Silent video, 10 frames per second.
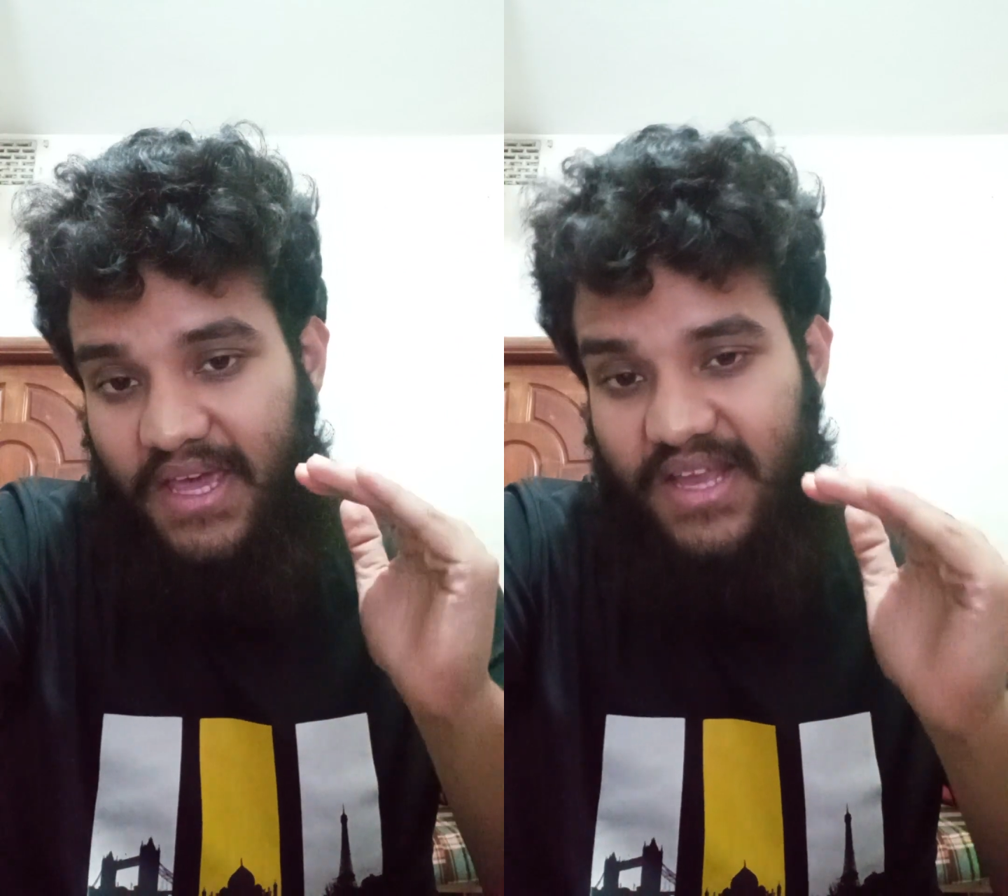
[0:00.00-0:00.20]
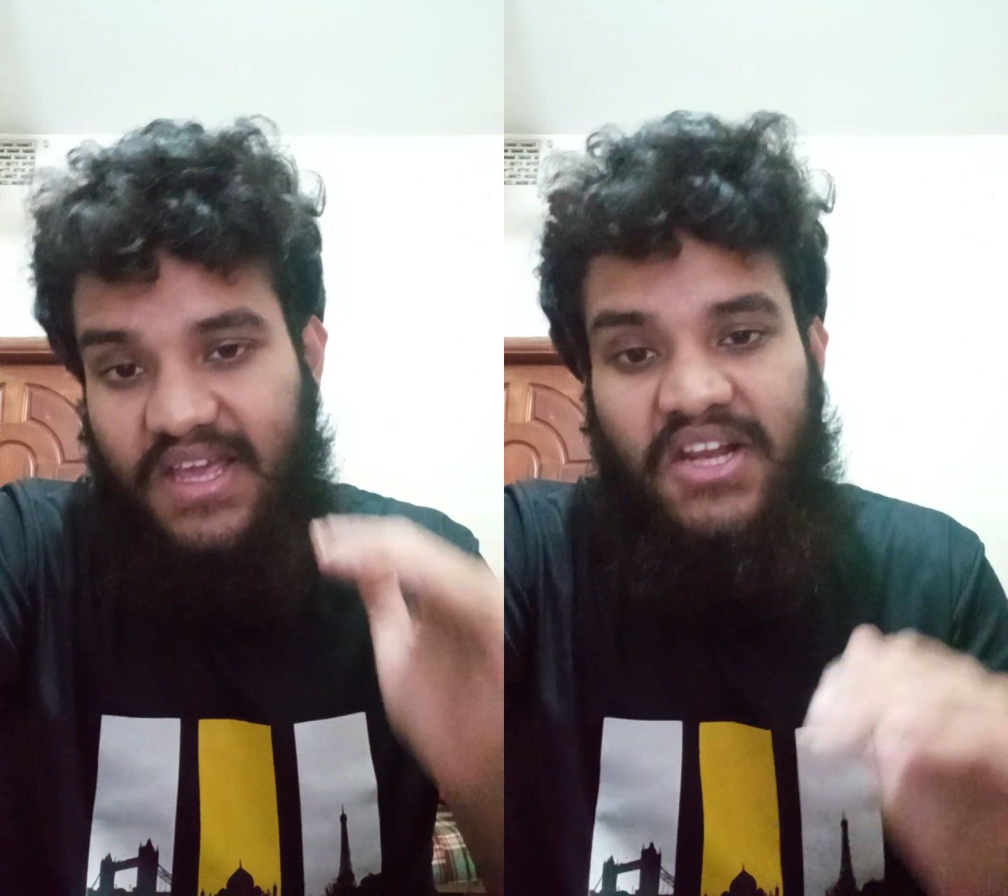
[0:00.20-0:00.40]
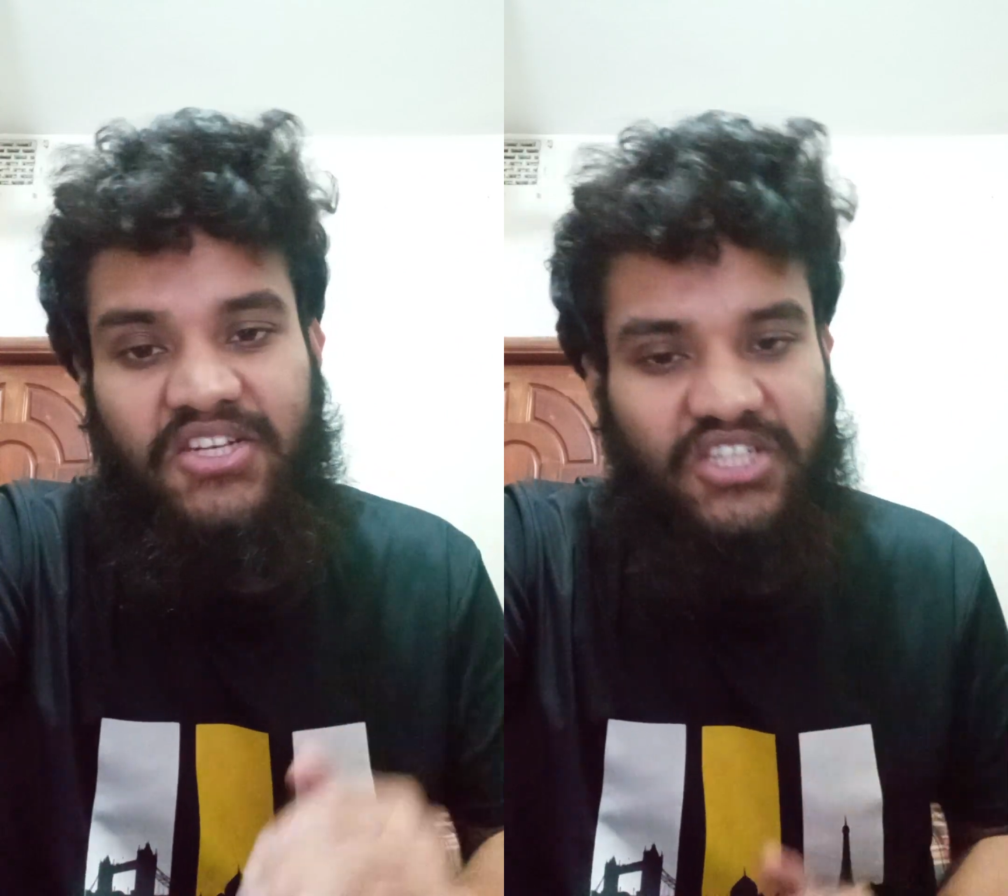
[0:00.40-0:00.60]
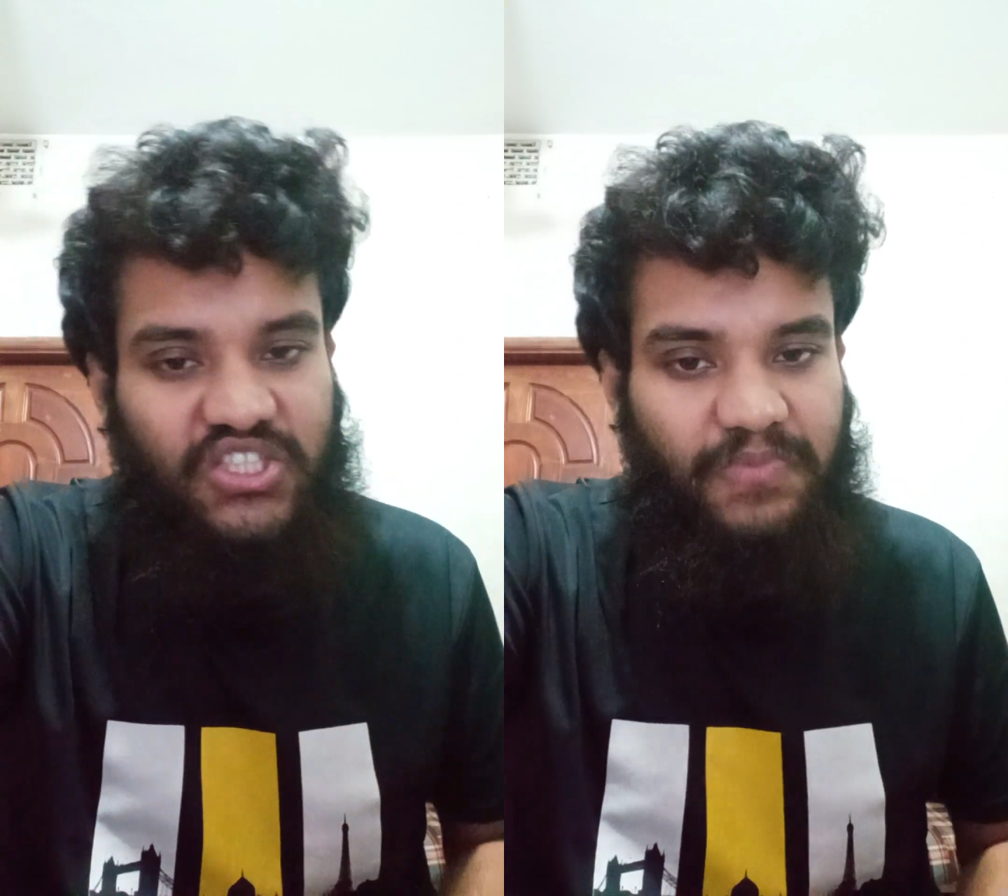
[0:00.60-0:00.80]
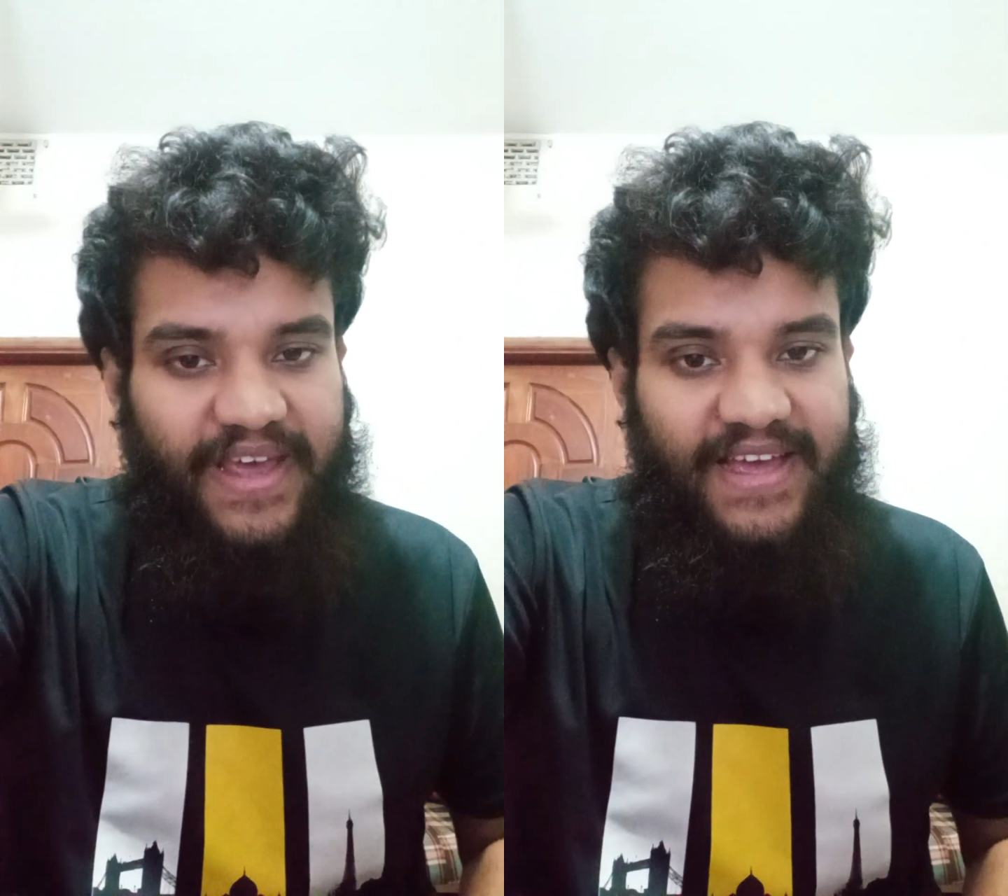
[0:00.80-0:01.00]
English
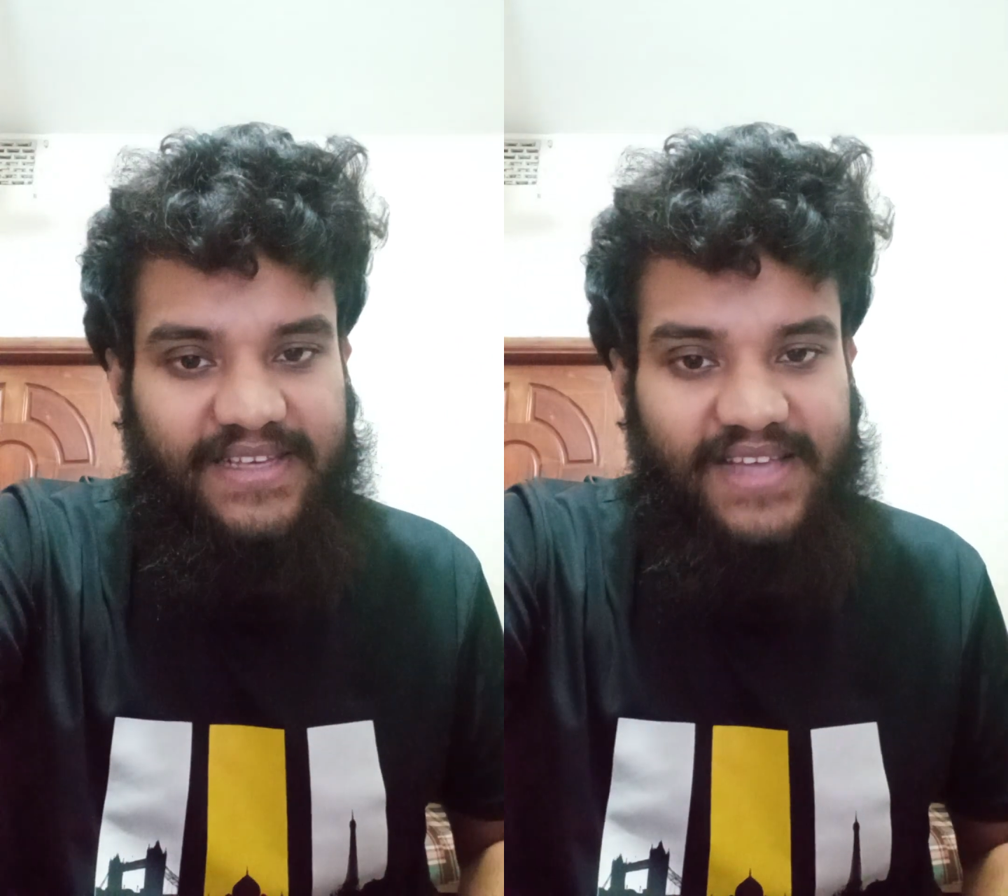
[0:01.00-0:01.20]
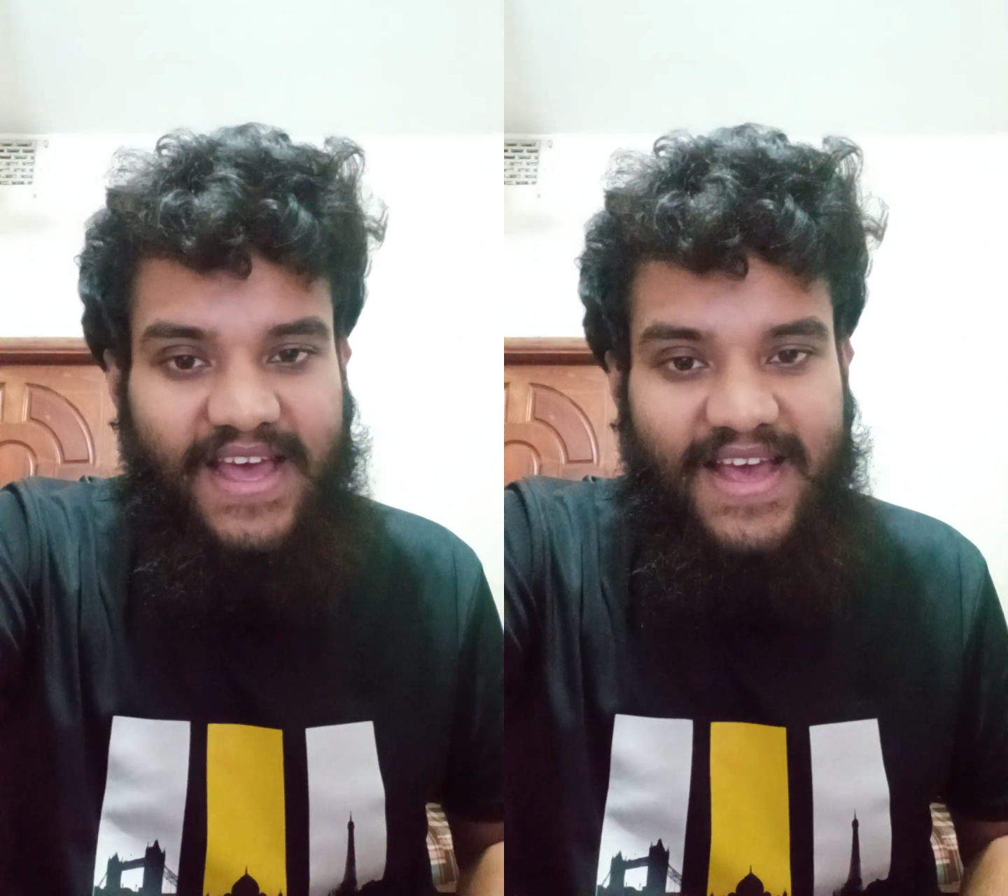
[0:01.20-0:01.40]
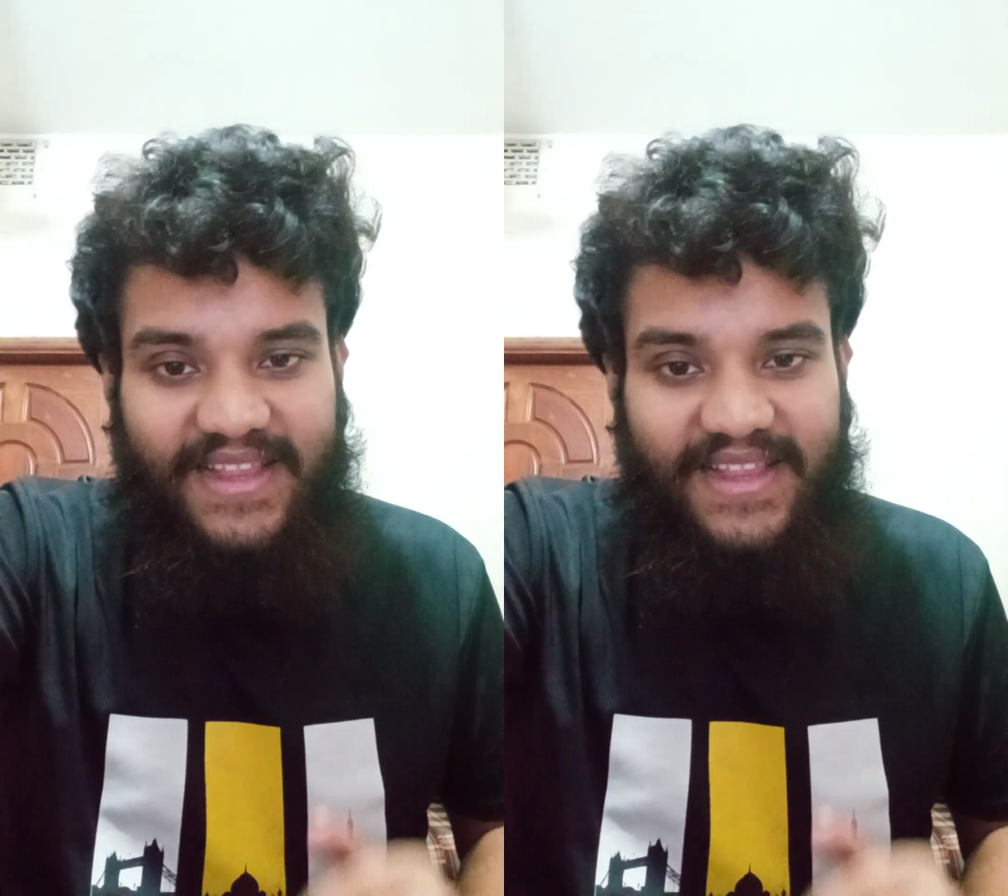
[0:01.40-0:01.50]
speakings